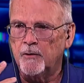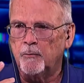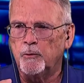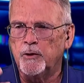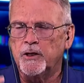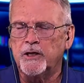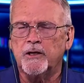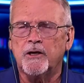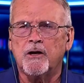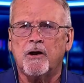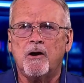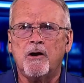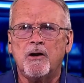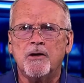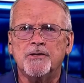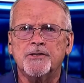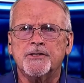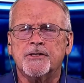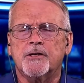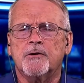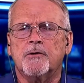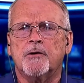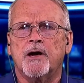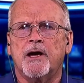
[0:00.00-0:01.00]
we can
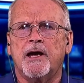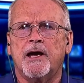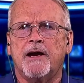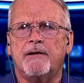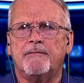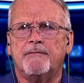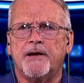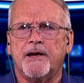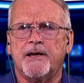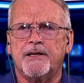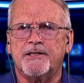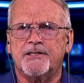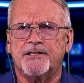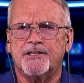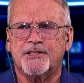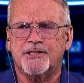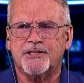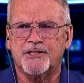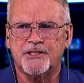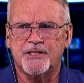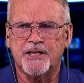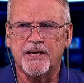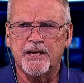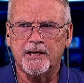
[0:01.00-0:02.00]
also have a
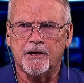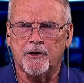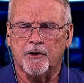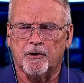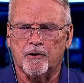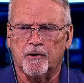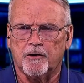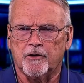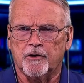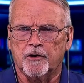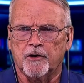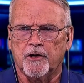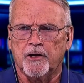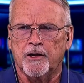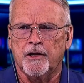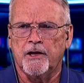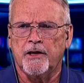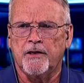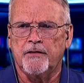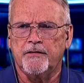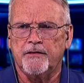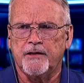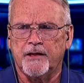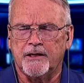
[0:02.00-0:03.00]
stinger
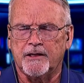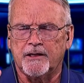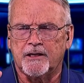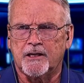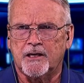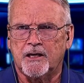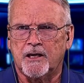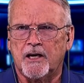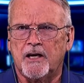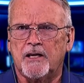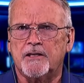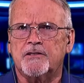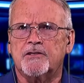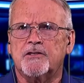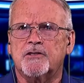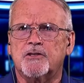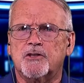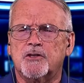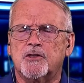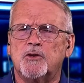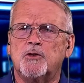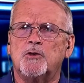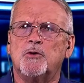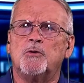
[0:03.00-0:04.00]
that cuts
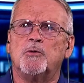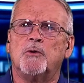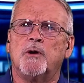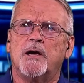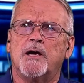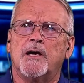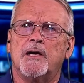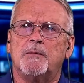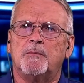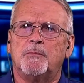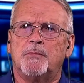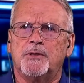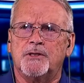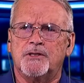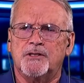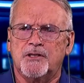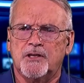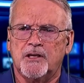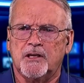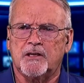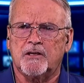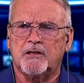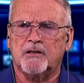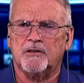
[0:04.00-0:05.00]
to a
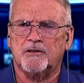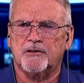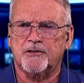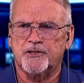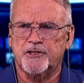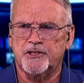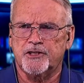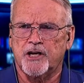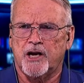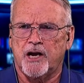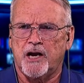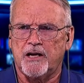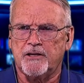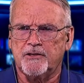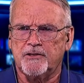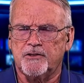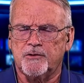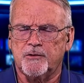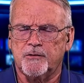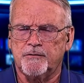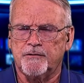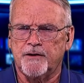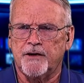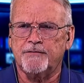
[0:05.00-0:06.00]
particular shot.
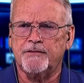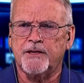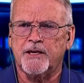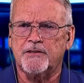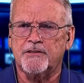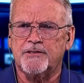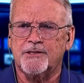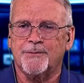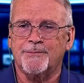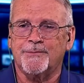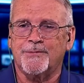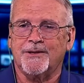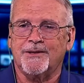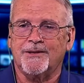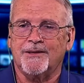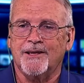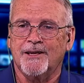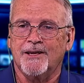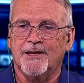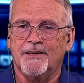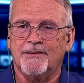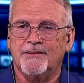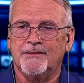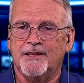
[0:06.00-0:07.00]
So if I've got something
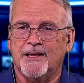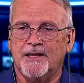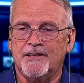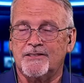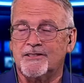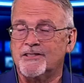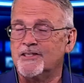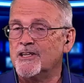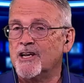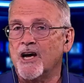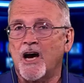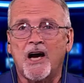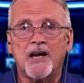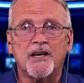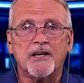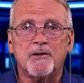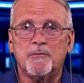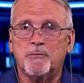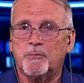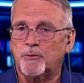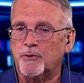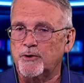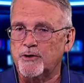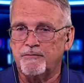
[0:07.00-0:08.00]
that's not
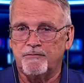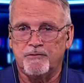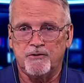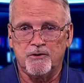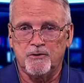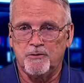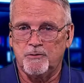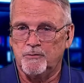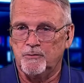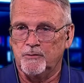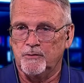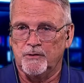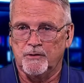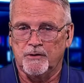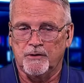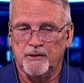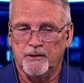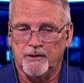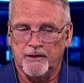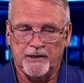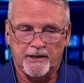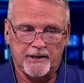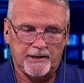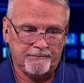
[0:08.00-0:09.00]
in preview,
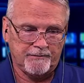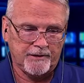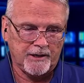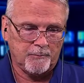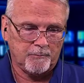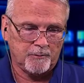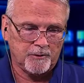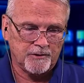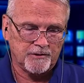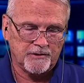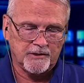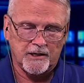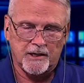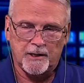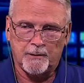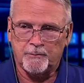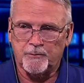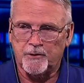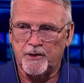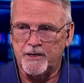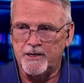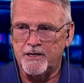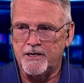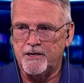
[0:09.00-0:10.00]
and I've got one set
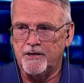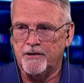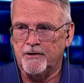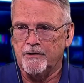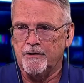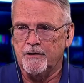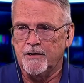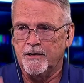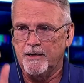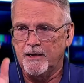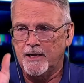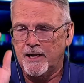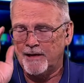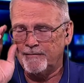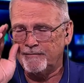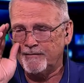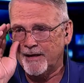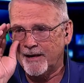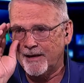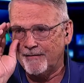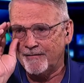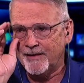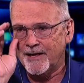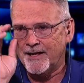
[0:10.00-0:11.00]
up right here,
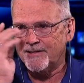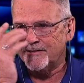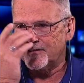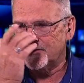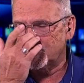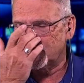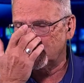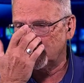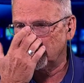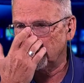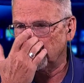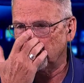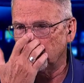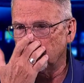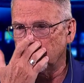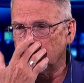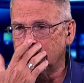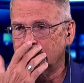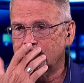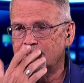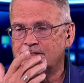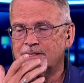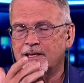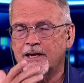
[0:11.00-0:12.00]
I've got a stinger
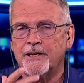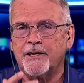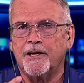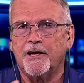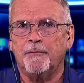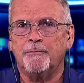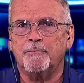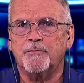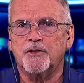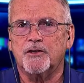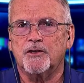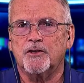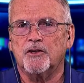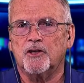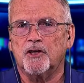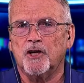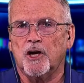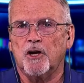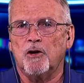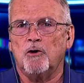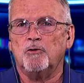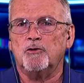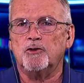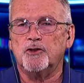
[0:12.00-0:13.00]
that's set up to
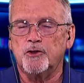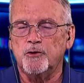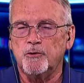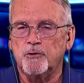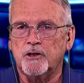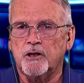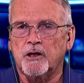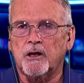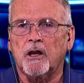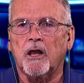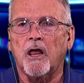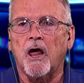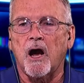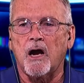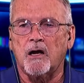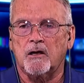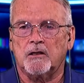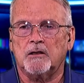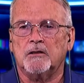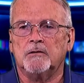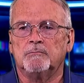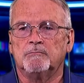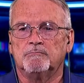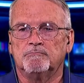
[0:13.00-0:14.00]
go to the
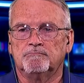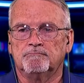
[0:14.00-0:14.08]
clock.